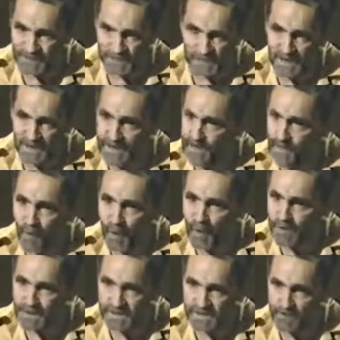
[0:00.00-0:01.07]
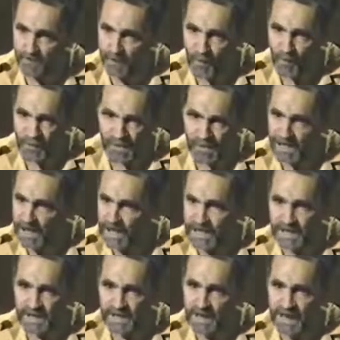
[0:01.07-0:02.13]
and any word that's spoken in
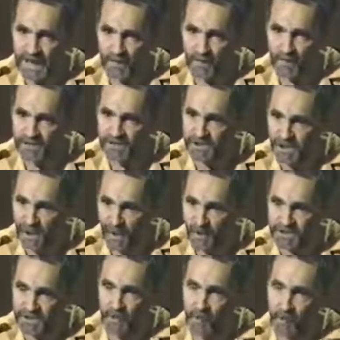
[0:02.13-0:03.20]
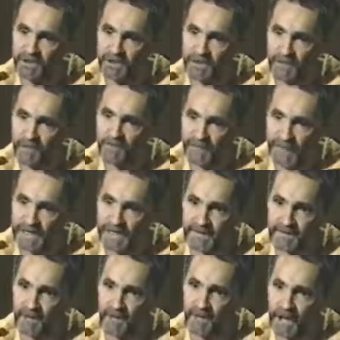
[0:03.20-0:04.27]
any language knows that when you're fighting
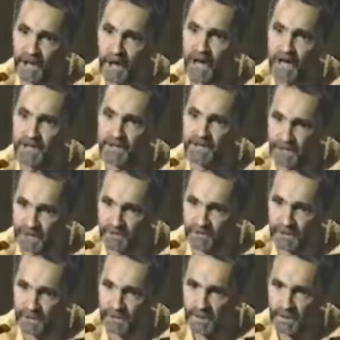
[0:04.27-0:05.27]
for God and country